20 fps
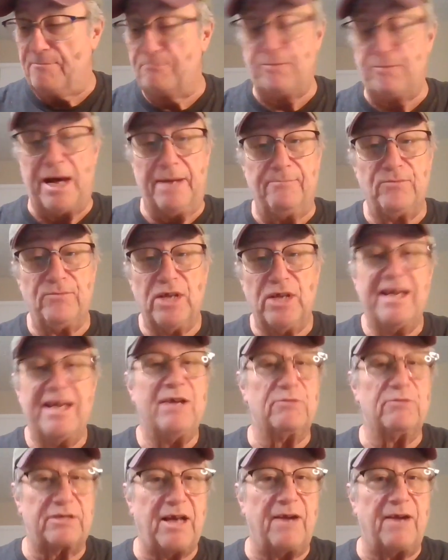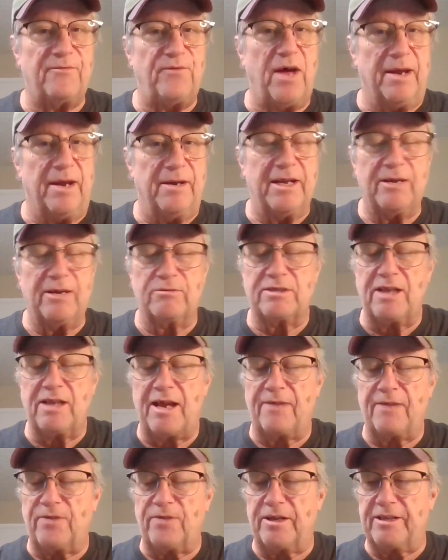But it was kind of fun. It was a
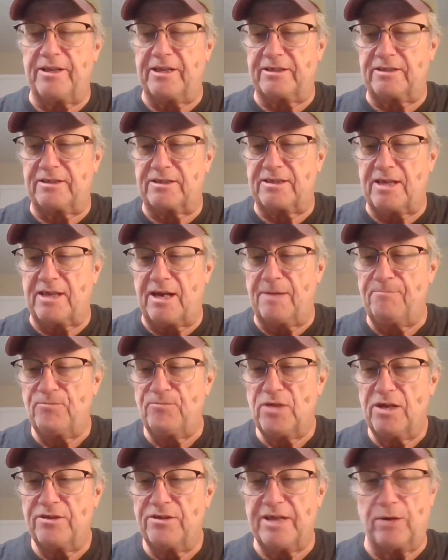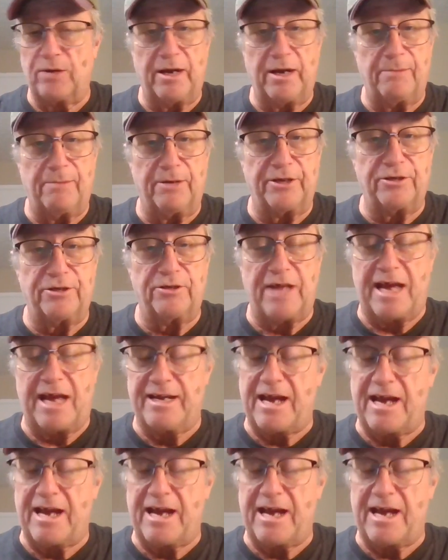lot of fun that they were able to do that.